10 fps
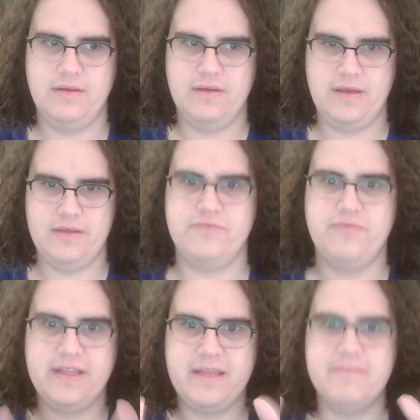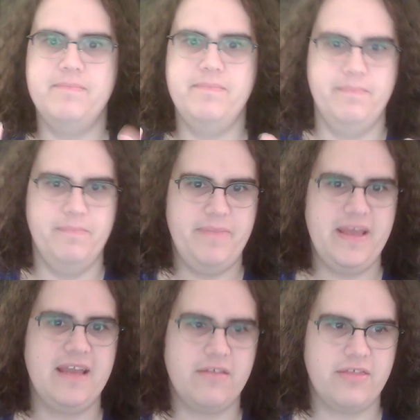as a really
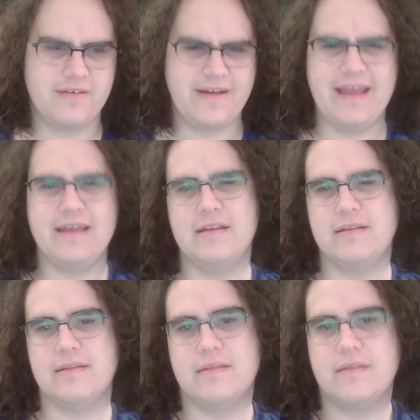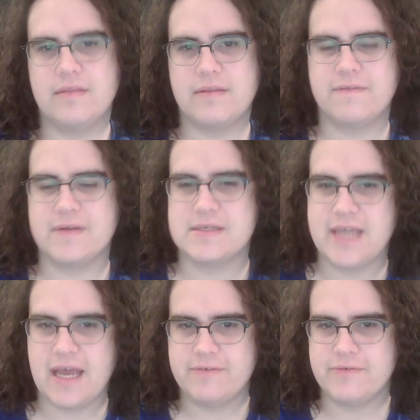big threat in the first
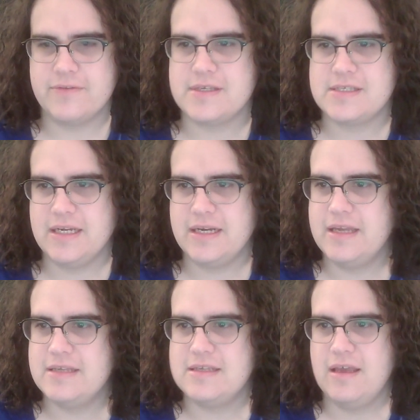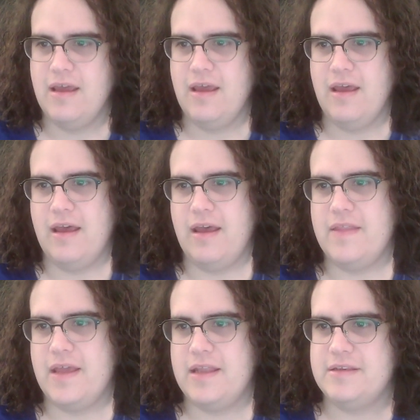half of the series, and
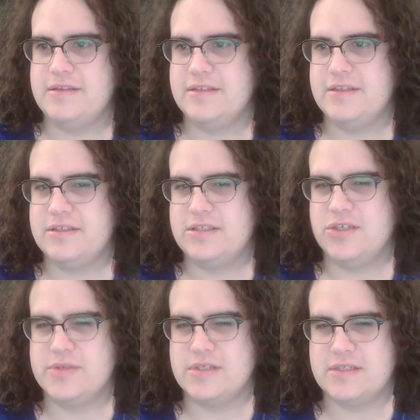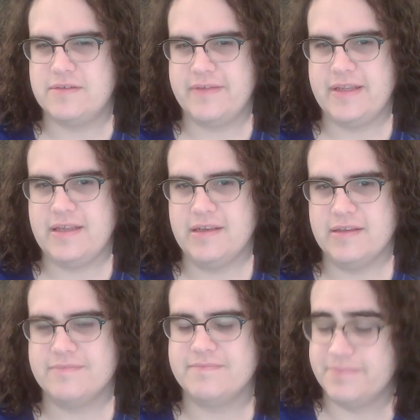then she was just defeated,
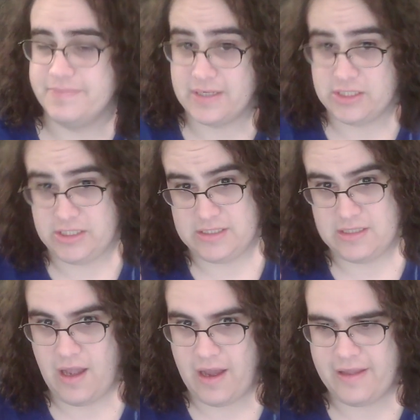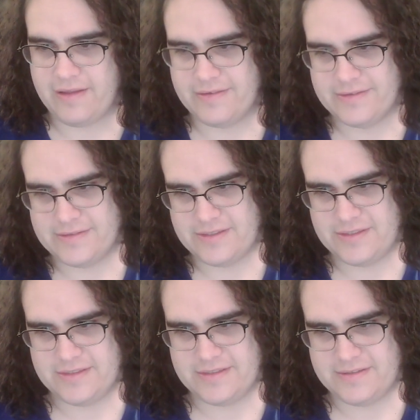but she's not.
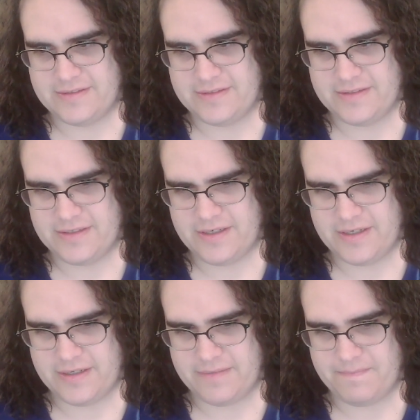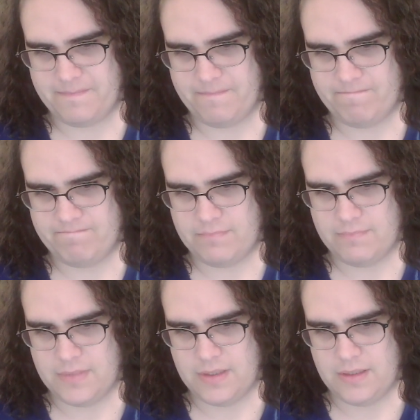Her
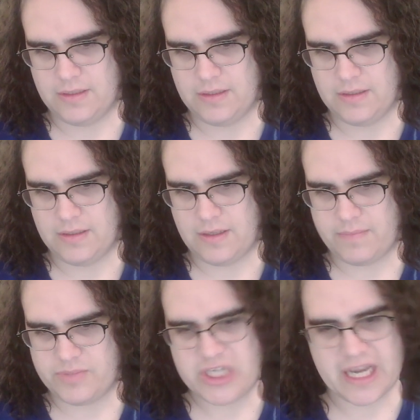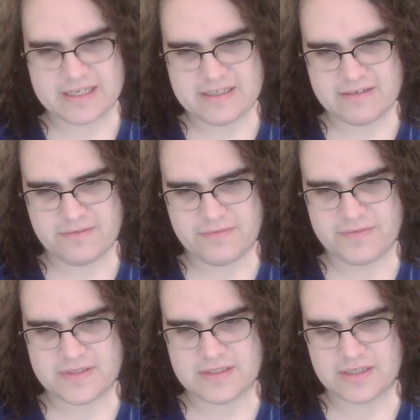
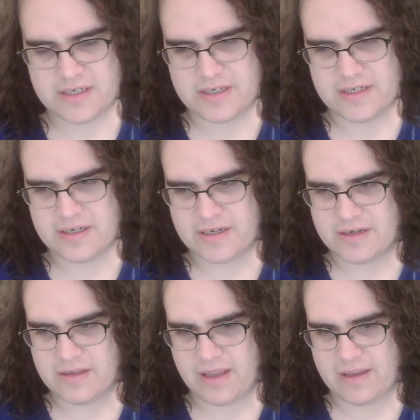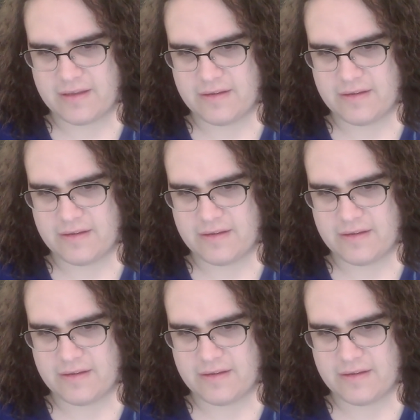objectives, her her her like